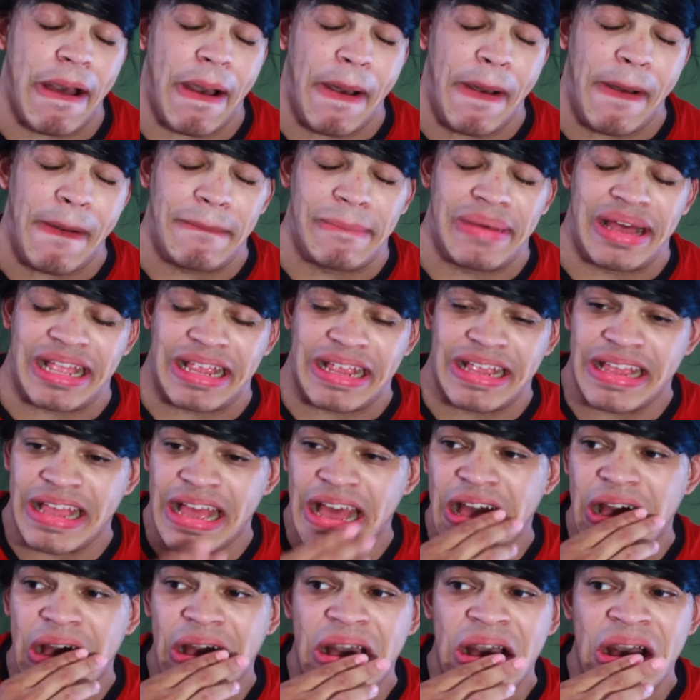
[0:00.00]
Oh my
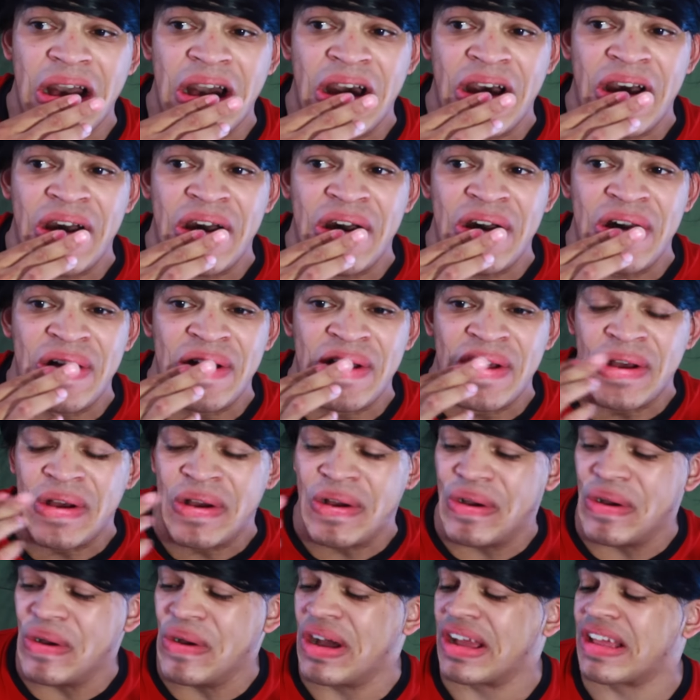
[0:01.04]
god. Oh.
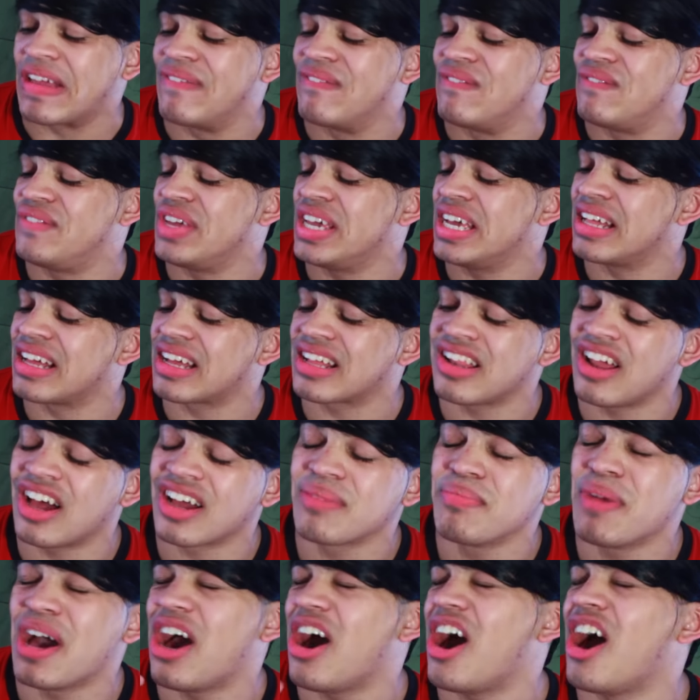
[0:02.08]
Oh, I can feel it
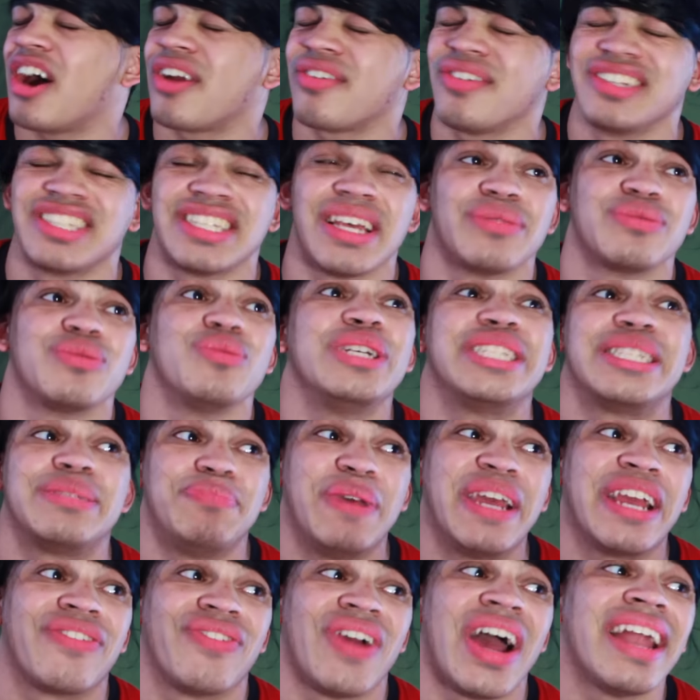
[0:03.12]
clogging my arteries as we
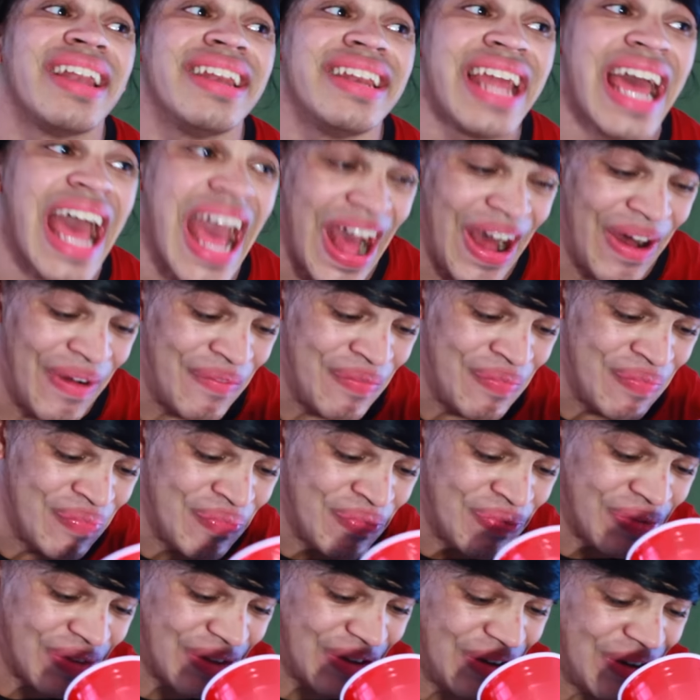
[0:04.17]
speak right now.
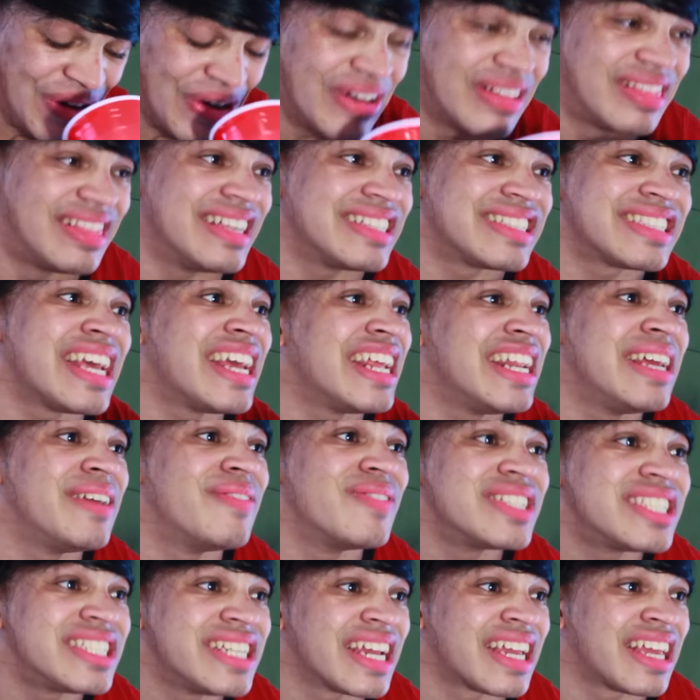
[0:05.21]
Oh, this ain't
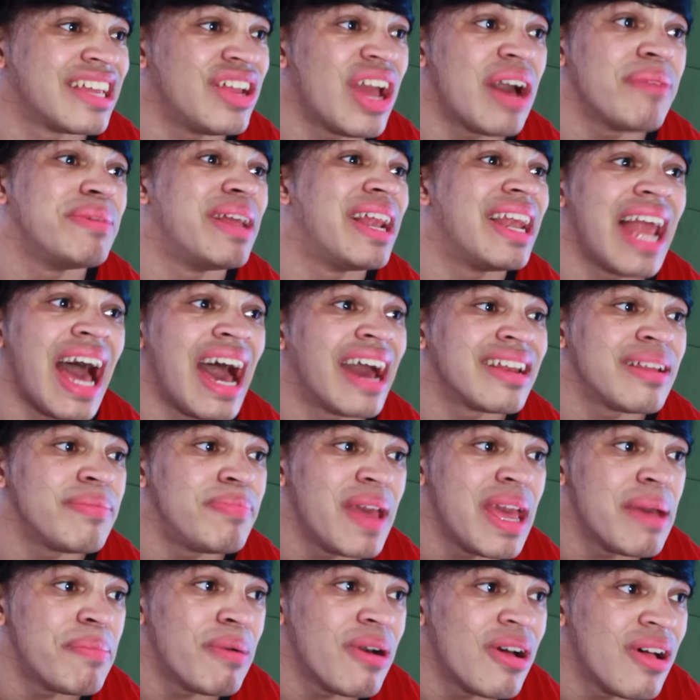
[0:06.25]
even chicken. You have me lying to
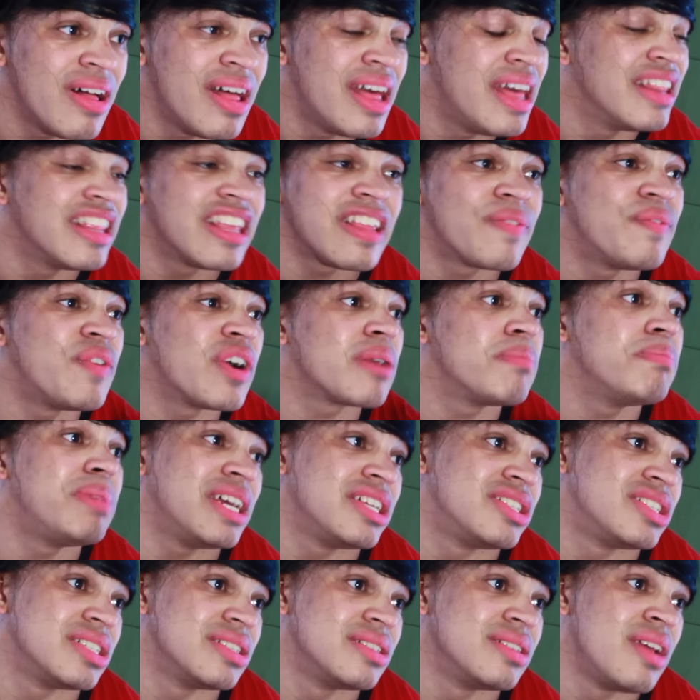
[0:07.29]
people. This fucking
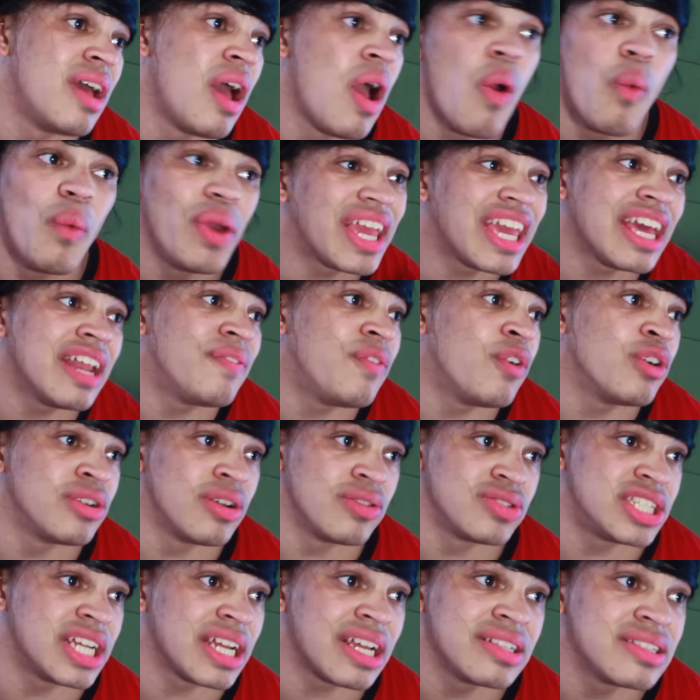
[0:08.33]
pigeon. We can't afford
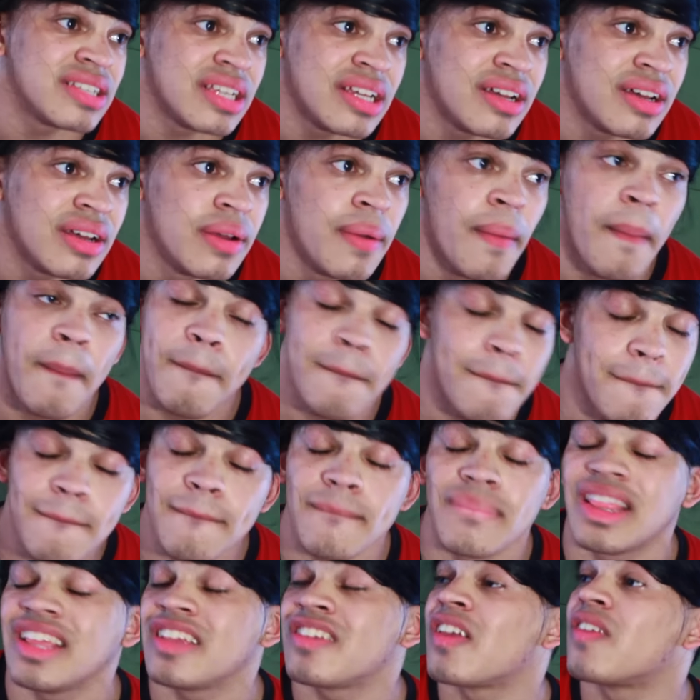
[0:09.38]
no chickens here.
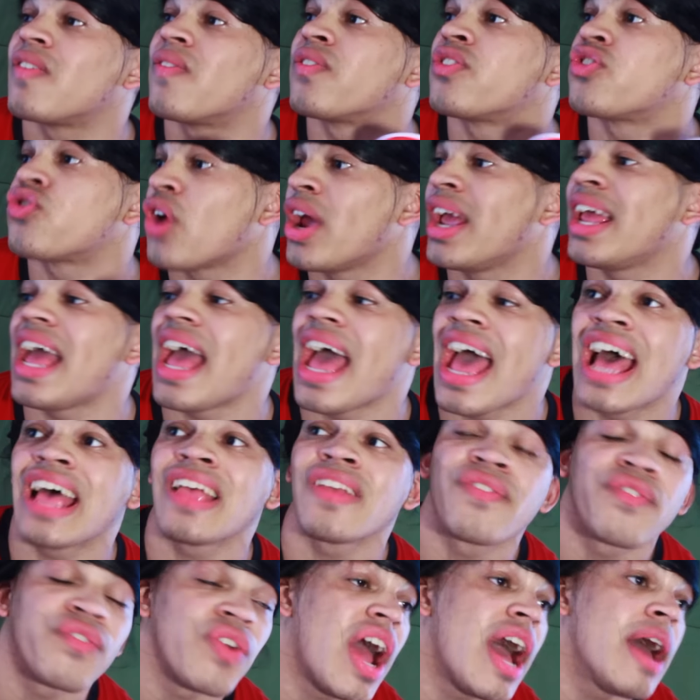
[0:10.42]
Mmm, this is straight
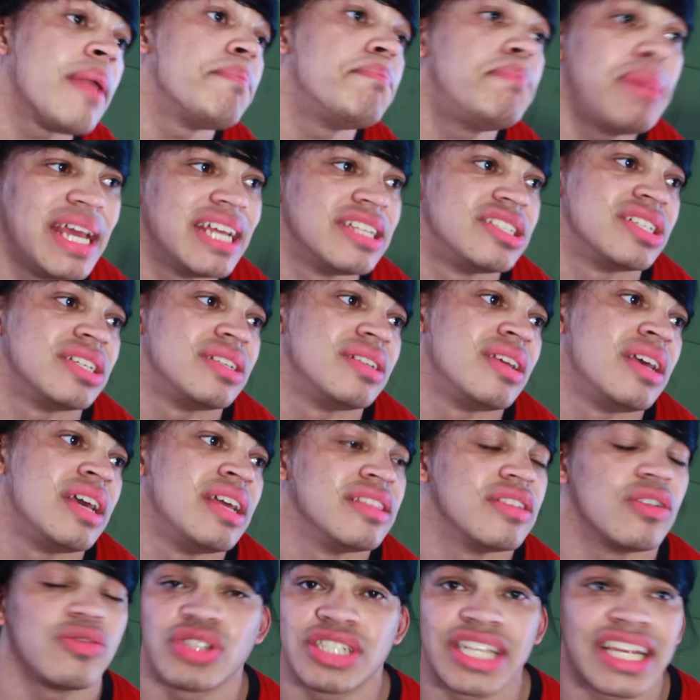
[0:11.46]
ass fried pigeon.
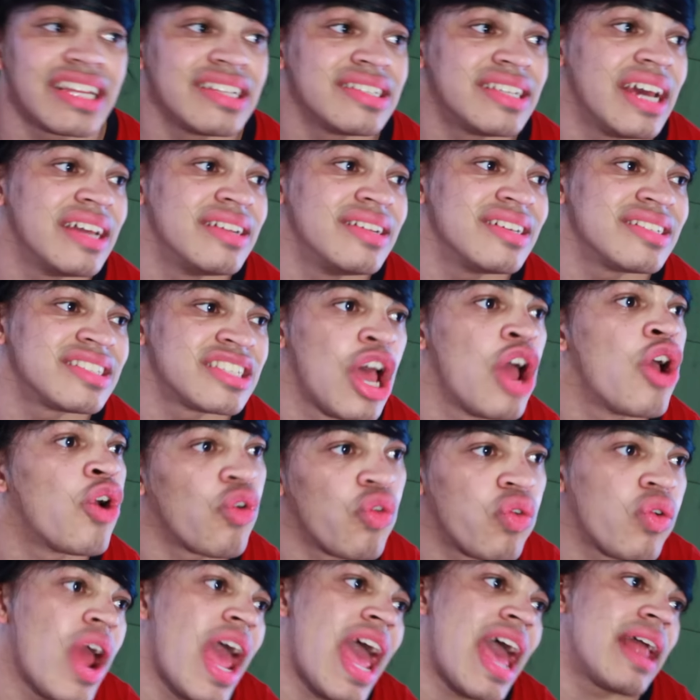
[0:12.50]
Those chicken tenders?
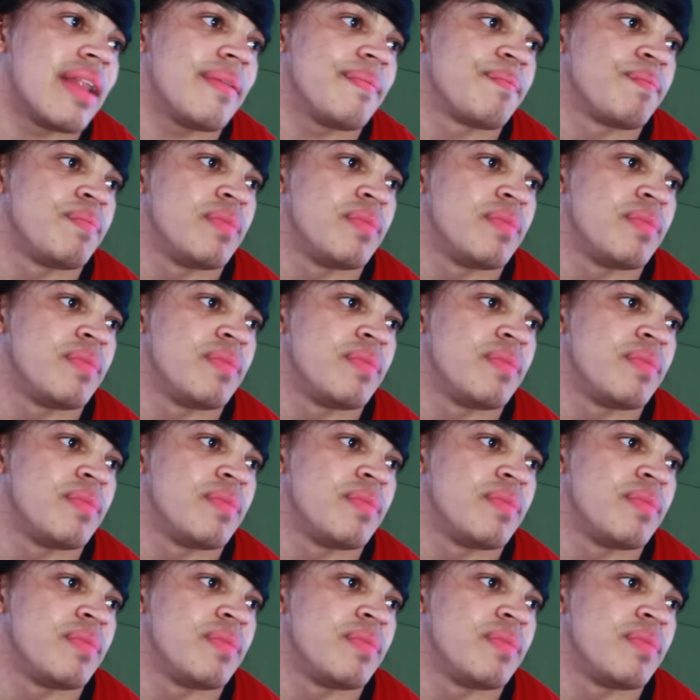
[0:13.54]
Rat.